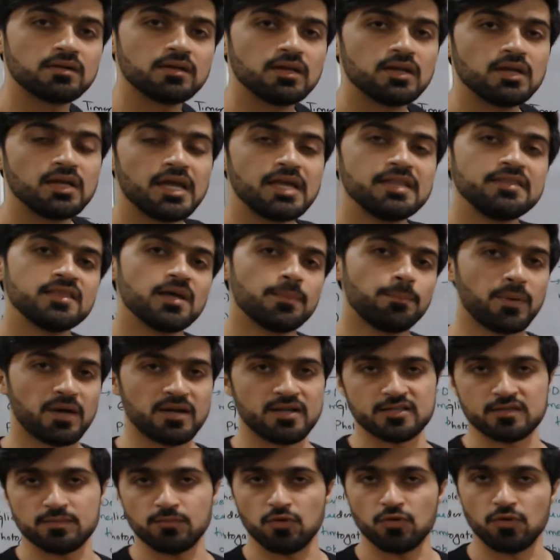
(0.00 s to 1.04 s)
in the
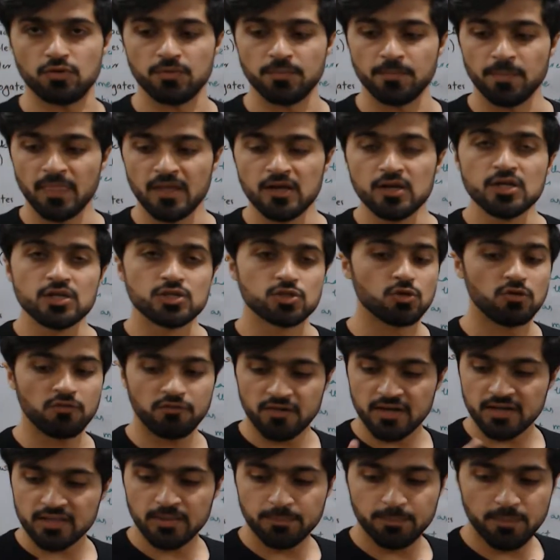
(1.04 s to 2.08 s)
pulse mode. So for
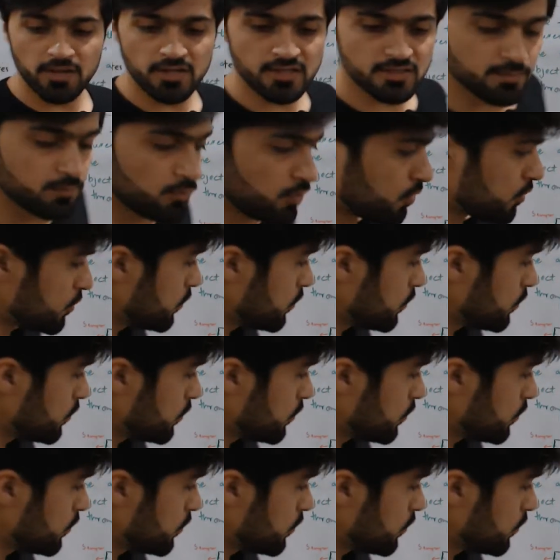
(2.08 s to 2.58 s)
the pulse mode,